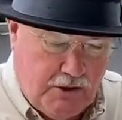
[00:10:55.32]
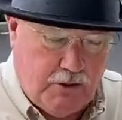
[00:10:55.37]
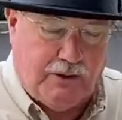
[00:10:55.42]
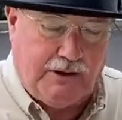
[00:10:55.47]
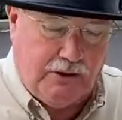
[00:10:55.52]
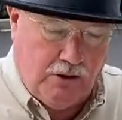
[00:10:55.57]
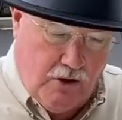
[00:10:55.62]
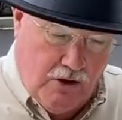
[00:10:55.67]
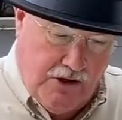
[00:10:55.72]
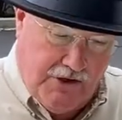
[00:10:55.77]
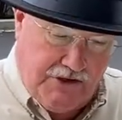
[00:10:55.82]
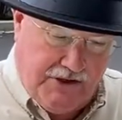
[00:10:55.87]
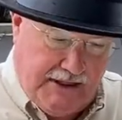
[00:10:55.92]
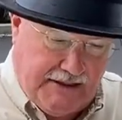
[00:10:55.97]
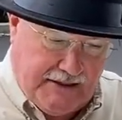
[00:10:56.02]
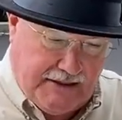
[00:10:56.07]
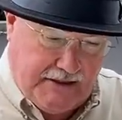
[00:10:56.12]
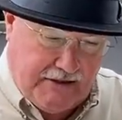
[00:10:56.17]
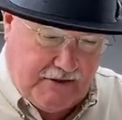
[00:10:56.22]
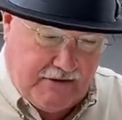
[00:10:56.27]
to our Lord
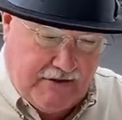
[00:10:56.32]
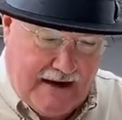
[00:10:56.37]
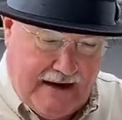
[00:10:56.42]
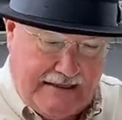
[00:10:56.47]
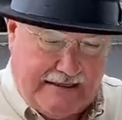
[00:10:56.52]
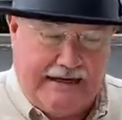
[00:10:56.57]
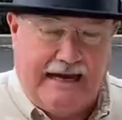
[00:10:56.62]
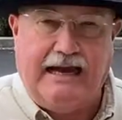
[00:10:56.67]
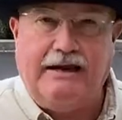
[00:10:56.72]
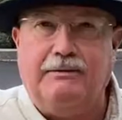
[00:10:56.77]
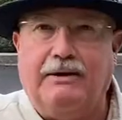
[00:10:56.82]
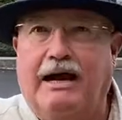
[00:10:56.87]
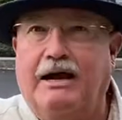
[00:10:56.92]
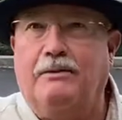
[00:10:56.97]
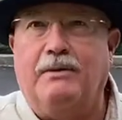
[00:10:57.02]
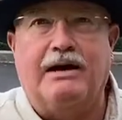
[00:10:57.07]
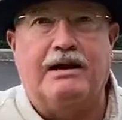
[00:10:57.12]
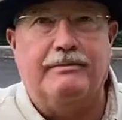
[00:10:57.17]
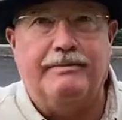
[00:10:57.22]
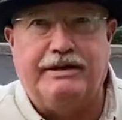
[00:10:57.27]
Jesus Christ. I, I
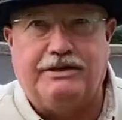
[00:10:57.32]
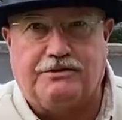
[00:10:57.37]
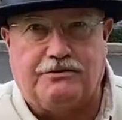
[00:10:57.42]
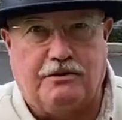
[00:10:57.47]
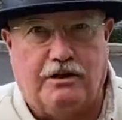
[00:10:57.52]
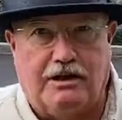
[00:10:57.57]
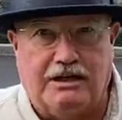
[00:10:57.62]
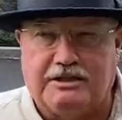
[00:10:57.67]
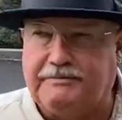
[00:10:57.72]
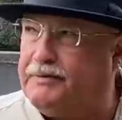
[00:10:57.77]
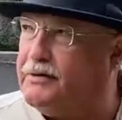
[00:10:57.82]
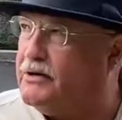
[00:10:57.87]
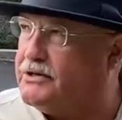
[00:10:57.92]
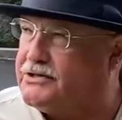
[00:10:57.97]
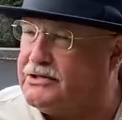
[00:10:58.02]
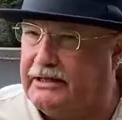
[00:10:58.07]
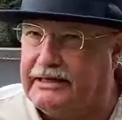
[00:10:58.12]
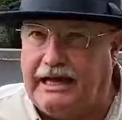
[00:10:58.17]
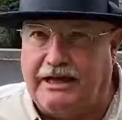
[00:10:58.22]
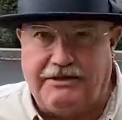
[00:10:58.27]
want to be strong
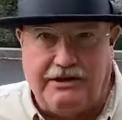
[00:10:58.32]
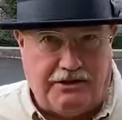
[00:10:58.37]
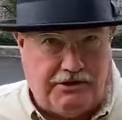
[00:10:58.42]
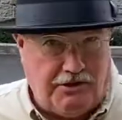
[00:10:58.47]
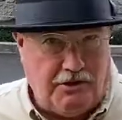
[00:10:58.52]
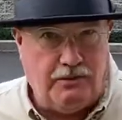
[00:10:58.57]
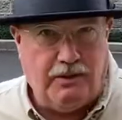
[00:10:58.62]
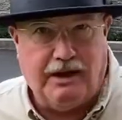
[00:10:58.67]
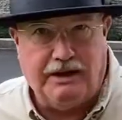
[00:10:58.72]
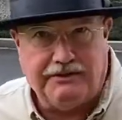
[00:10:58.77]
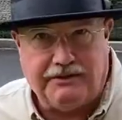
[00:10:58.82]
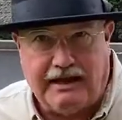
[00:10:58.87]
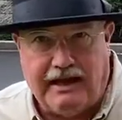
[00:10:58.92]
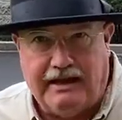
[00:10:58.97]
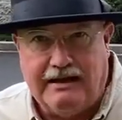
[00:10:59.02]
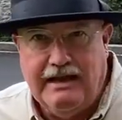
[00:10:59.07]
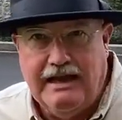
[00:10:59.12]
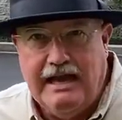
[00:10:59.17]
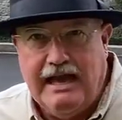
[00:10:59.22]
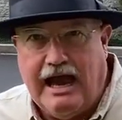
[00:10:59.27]
spiritually. I think you want
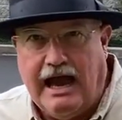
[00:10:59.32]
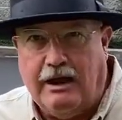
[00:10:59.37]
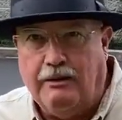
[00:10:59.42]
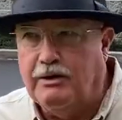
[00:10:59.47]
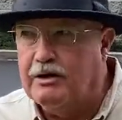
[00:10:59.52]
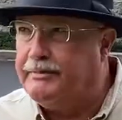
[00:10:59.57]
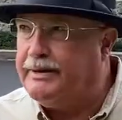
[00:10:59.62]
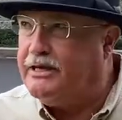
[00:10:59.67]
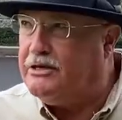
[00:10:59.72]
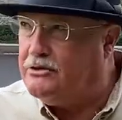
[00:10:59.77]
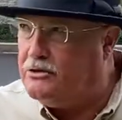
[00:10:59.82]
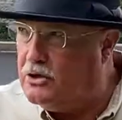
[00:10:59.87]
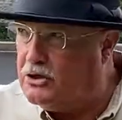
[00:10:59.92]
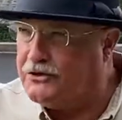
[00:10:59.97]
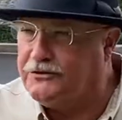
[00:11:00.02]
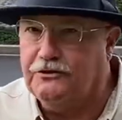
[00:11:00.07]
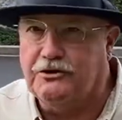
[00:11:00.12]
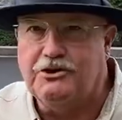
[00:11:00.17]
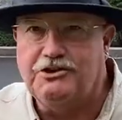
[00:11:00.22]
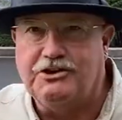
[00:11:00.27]
that. I want to be
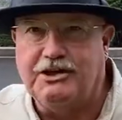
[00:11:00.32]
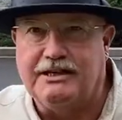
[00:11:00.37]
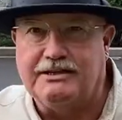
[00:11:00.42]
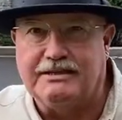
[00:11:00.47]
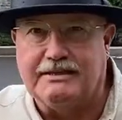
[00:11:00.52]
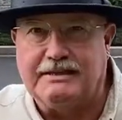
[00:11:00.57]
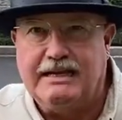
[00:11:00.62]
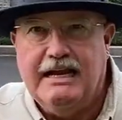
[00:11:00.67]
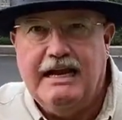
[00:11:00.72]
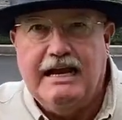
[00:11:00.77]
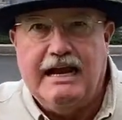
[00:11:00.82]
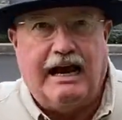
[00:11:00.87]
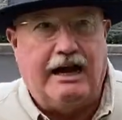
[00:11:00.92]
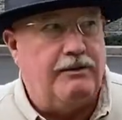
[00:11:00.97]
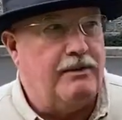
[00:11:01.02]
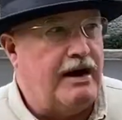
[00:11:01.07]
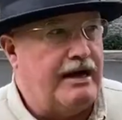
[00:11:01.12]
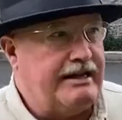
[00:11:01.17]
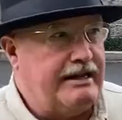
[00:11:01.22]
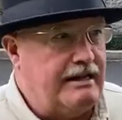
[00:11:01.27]
useful to Jesus. I
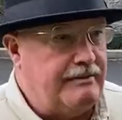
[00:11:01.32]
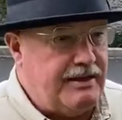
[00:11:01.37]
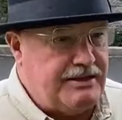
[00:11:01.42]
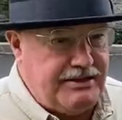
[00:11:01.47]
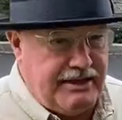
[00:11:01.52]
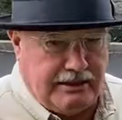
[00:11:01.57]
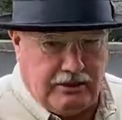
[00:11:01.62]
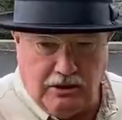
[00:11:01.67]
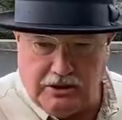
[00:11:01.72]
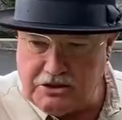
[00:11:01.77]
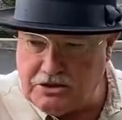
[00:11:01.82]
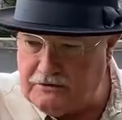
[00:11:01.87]
want him as he looks